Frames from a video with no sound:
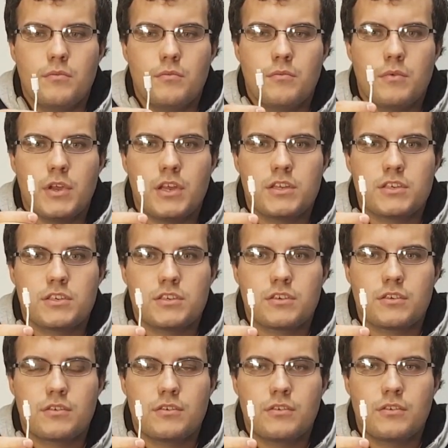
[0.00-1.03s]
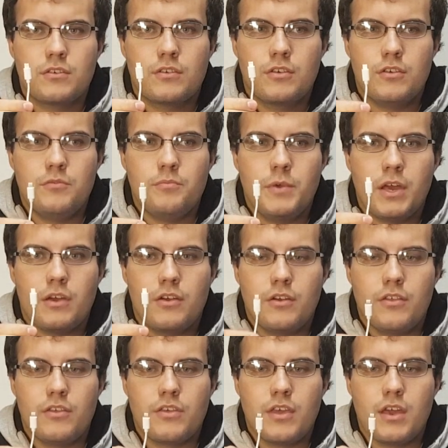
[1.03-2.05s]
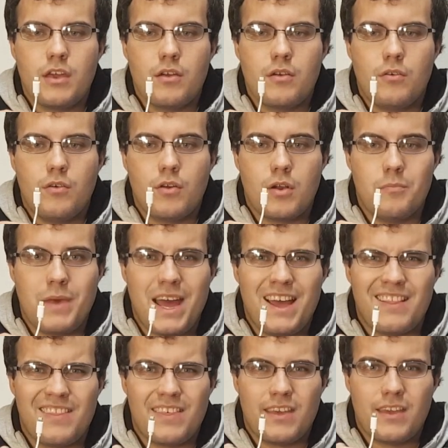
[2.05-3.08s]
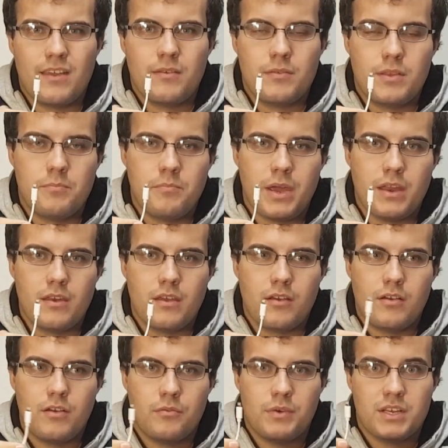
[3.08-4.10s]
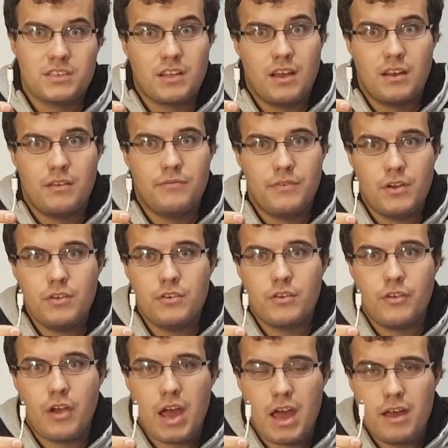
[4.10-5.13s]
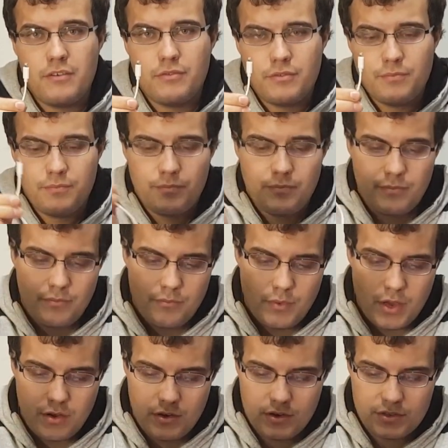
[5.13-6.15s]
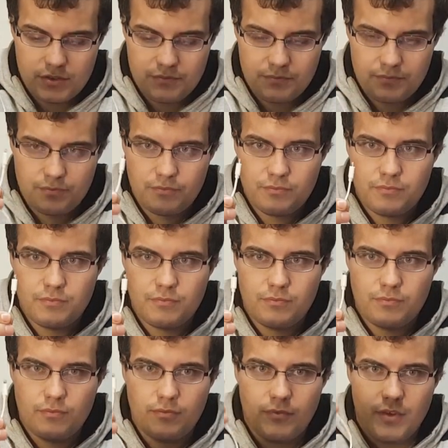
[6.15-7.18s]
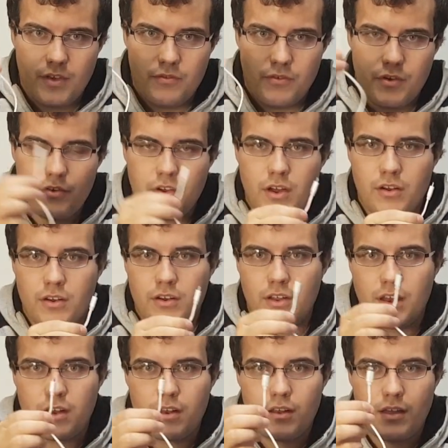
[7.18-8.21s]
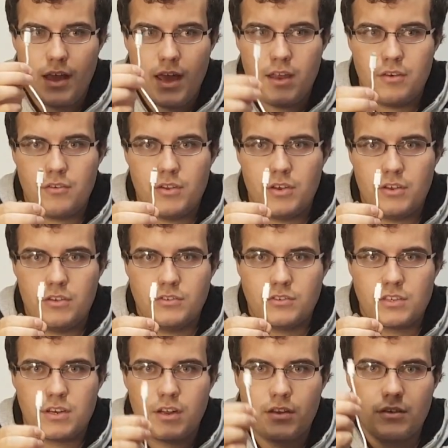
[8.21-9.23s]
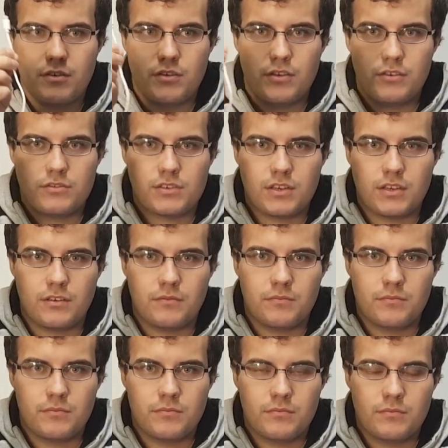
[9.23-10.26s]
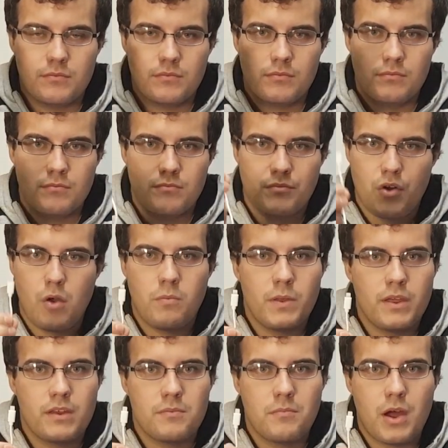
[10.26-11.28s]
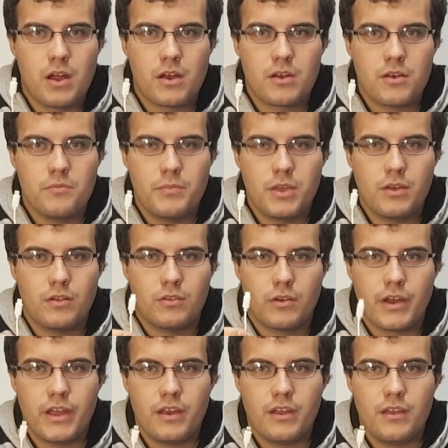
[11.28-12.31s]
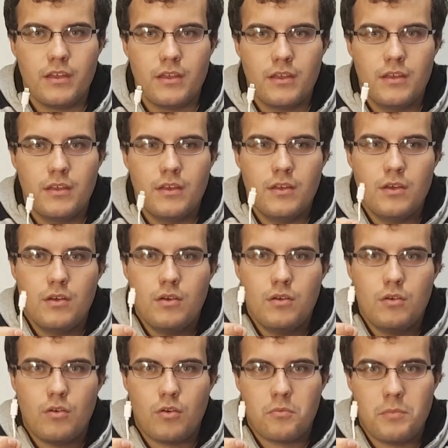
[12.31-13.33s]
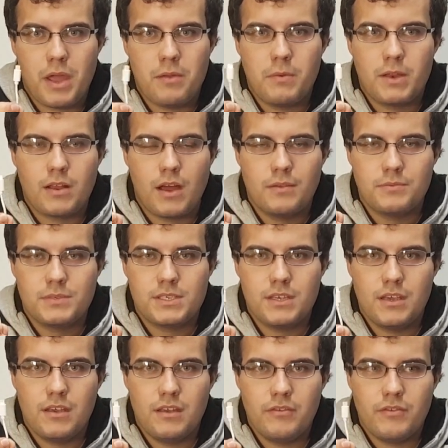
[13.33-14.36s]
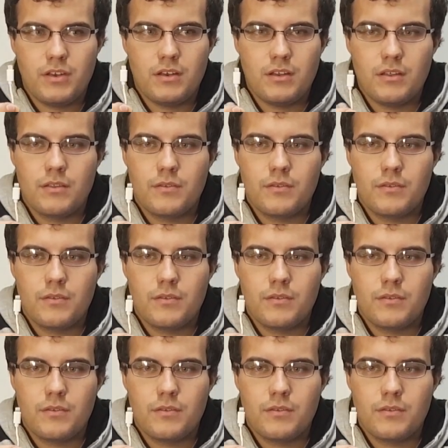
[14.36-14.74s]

which could be a good thing or a bad thing depending on what kind of phone you have. Because if you are an Android user and you're using probably the micro B already, or maybe Type C even,